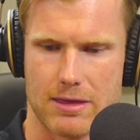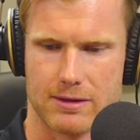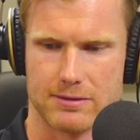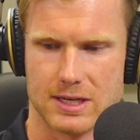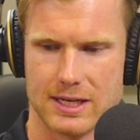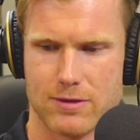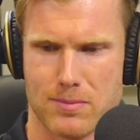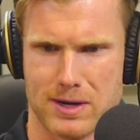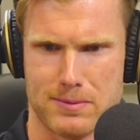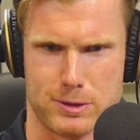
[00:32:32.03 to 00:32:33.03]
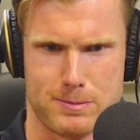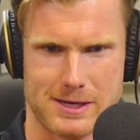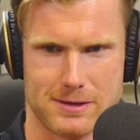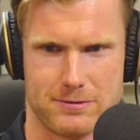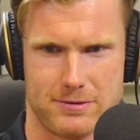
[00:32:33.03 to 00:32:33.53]
I think to give a better
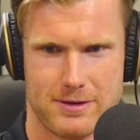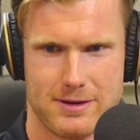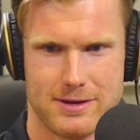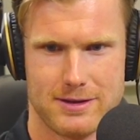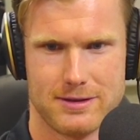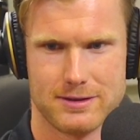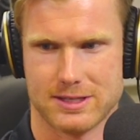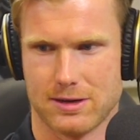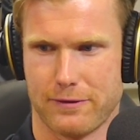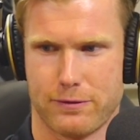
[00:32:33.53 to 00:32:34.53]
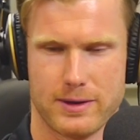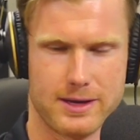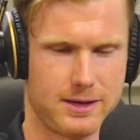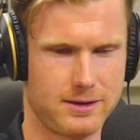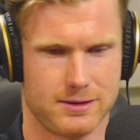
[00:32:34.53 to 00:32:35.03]
perspective. So if
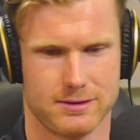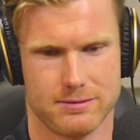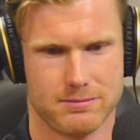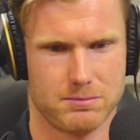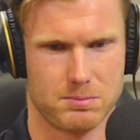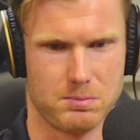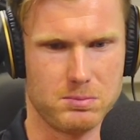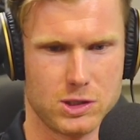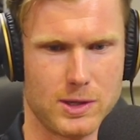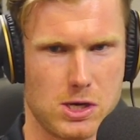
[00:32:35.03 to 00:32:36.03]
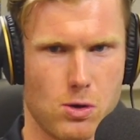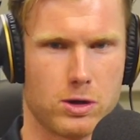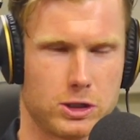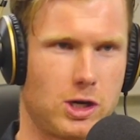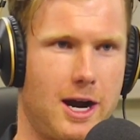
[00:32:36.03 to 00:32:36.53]
we're doing
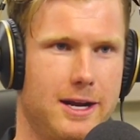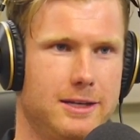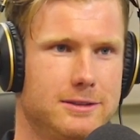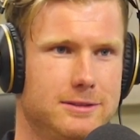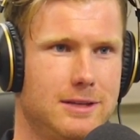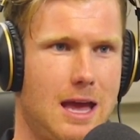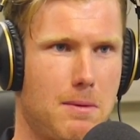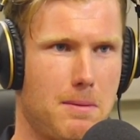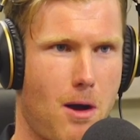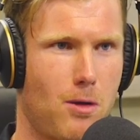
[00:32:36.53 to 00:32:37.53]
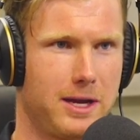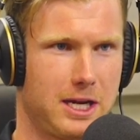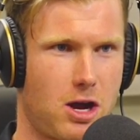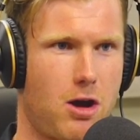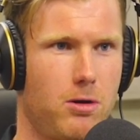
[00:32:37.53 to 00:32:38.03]
Yorker training mm-hmm. and we're bowling
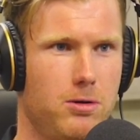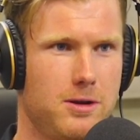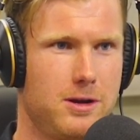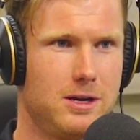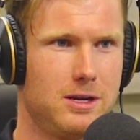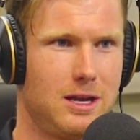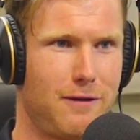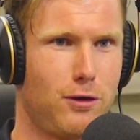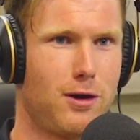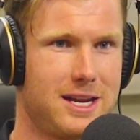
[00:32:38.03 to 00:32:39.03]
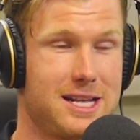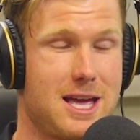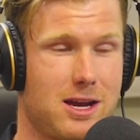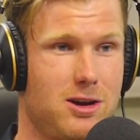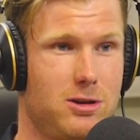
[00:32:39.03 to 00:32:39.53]
at a cone, if you're
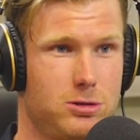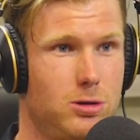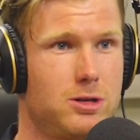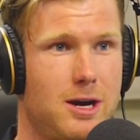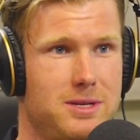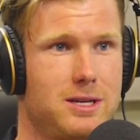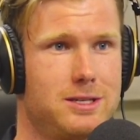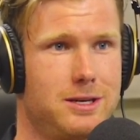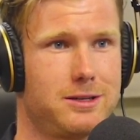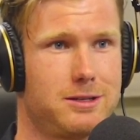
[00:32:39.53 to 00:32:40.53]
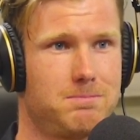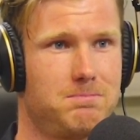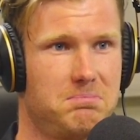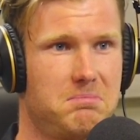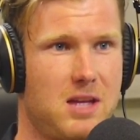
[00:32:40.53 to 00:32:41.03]
hitting that cone two times out of six,
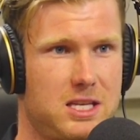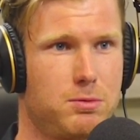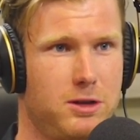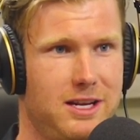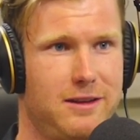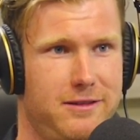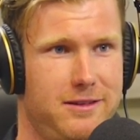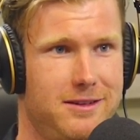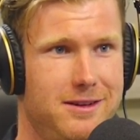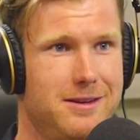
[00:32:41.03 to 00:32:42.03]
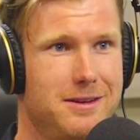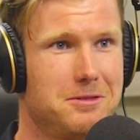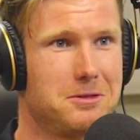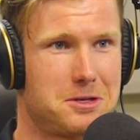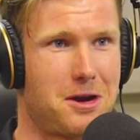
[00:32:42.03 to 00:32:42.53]
that's a pretty good effort. Wow.
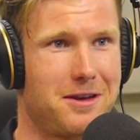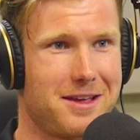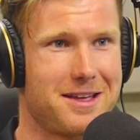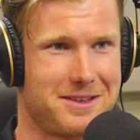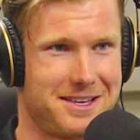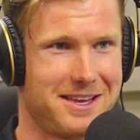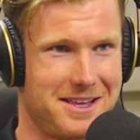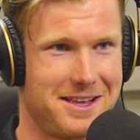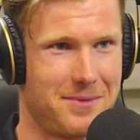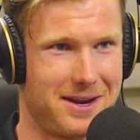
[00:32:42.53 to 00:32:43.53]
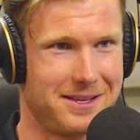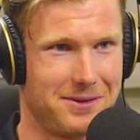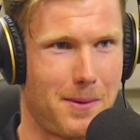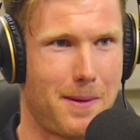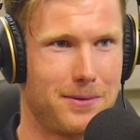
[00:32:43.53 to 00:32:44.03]
Okay. So it, it, I
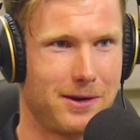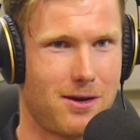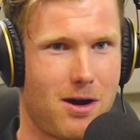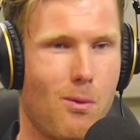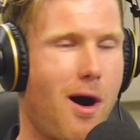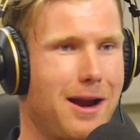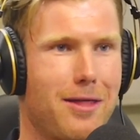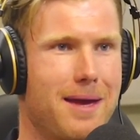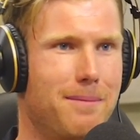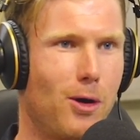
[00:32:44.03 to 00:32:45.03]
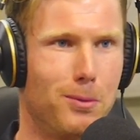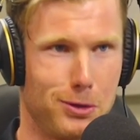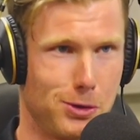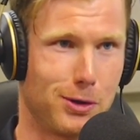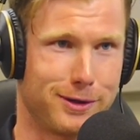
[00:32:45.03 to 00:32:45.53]
mean, when people go, "Oh, why don't they bowl
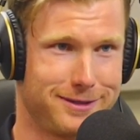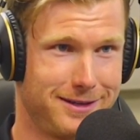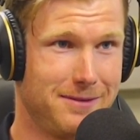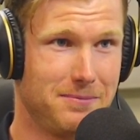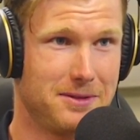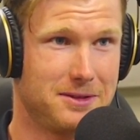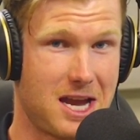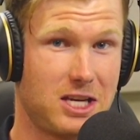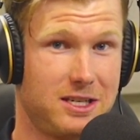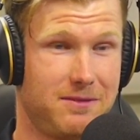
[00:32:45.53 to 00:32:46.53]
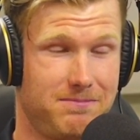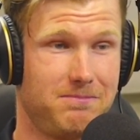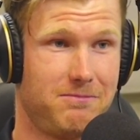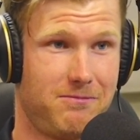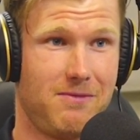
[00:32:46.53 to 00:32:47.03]
more Yorkers?" Yeah, yeah. It's actually
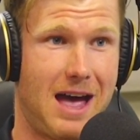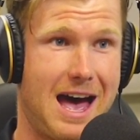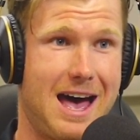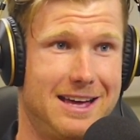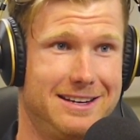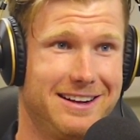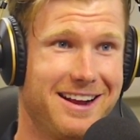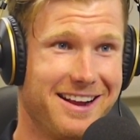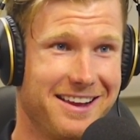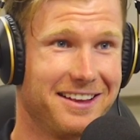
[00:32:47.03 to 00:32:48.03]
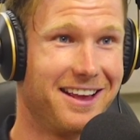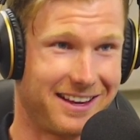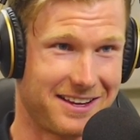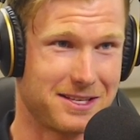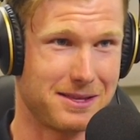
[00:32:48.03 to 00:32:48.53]
hard. Yeah.
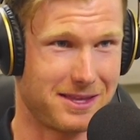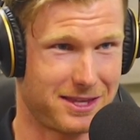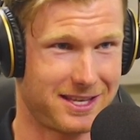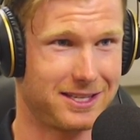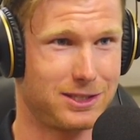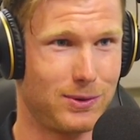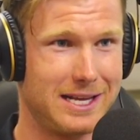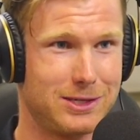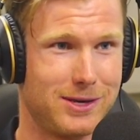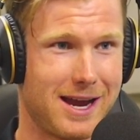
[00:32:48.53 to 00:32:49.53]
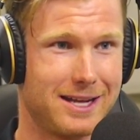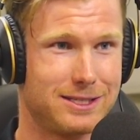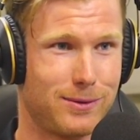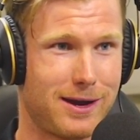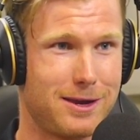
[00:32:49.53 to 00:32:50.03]
like the thing's 22
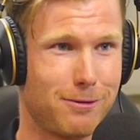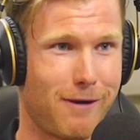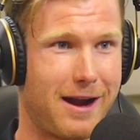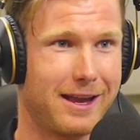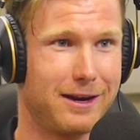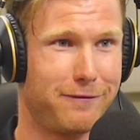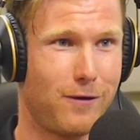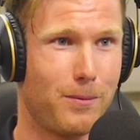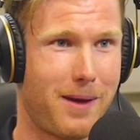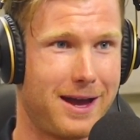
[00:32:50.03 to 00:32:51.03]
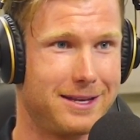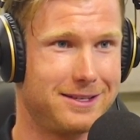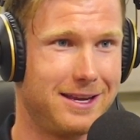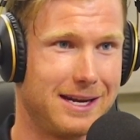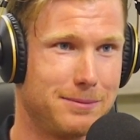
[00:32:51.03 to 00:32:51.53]
yards away. You're running in at full
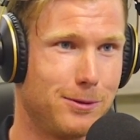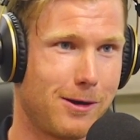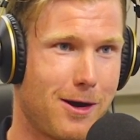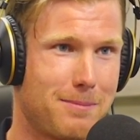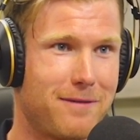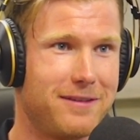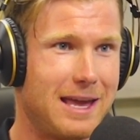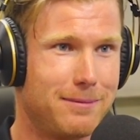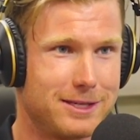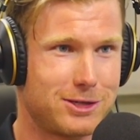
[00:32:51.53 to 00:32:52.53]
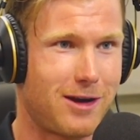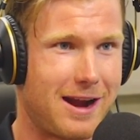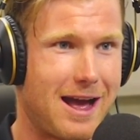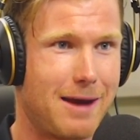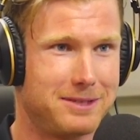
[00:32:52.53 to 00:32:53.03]
pace, letting a ball go above your head with a
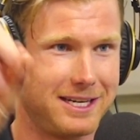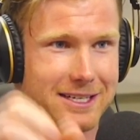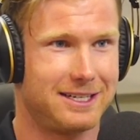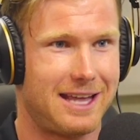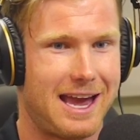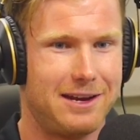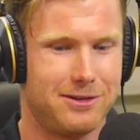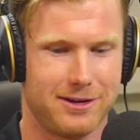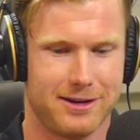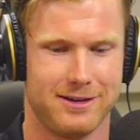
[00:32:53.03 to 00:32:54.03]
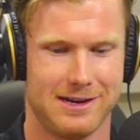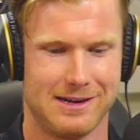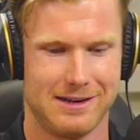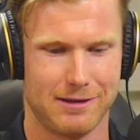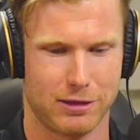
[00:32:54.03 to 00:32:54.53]
straight arm to yeah. get it to land on a
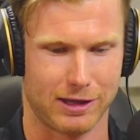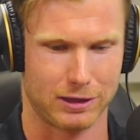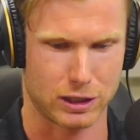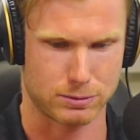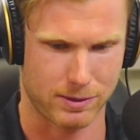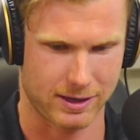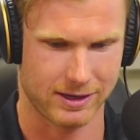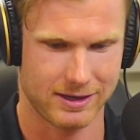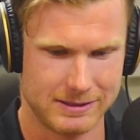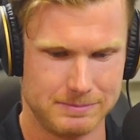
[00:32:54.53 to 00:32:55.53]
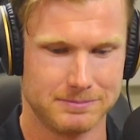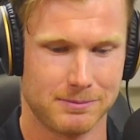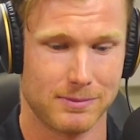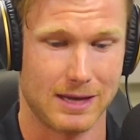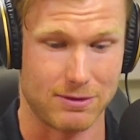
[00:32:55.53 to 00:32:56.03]
thing this big.
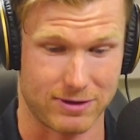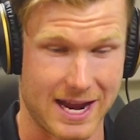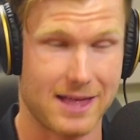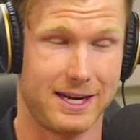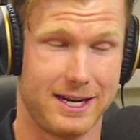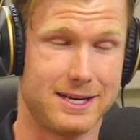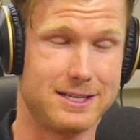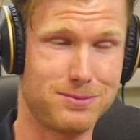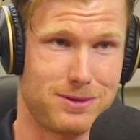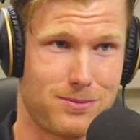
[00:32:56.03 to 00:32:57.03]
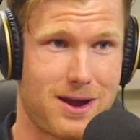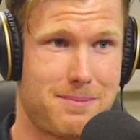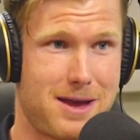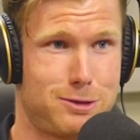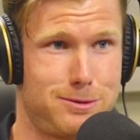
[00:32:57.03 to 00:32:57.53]
And the reality is, with the
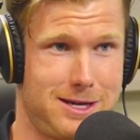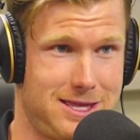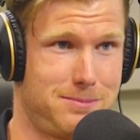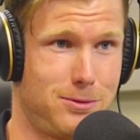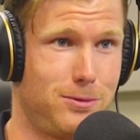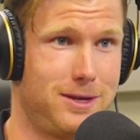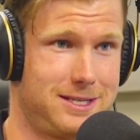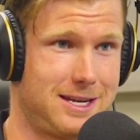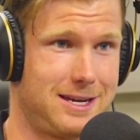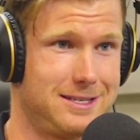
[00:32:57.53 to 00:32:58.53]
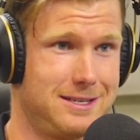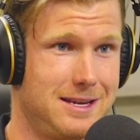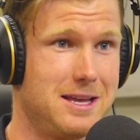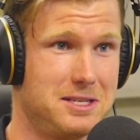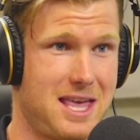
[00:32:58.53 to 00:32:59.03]
way batsmen hit the ball these days,
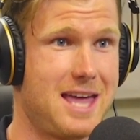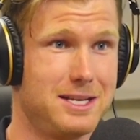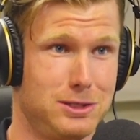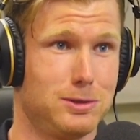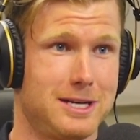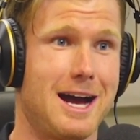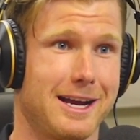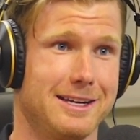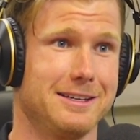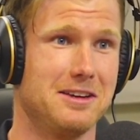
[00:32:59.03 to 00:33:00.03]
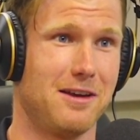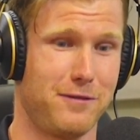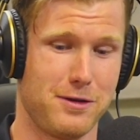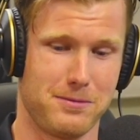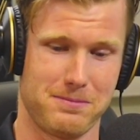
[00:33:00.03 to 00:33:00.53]
is that is your target.
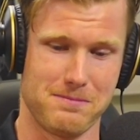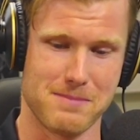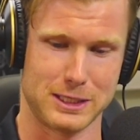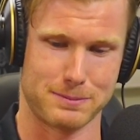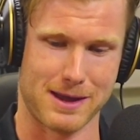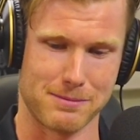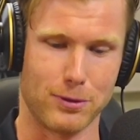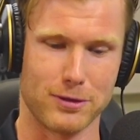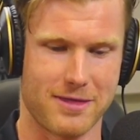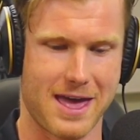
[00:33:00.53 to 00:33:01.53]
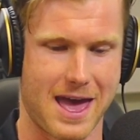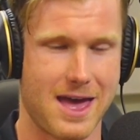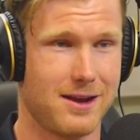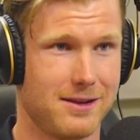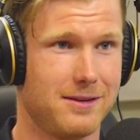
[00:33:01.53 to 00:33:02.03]
If you miss by more than
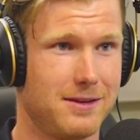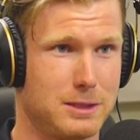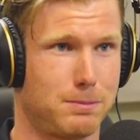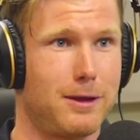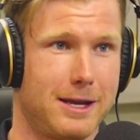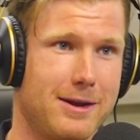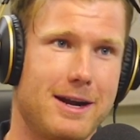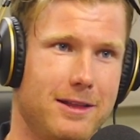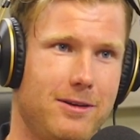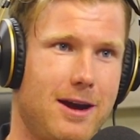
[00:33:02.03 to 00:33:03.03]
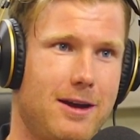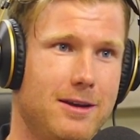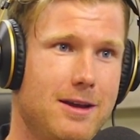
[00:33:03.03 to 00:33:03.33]
that, it's probably going out of the ground.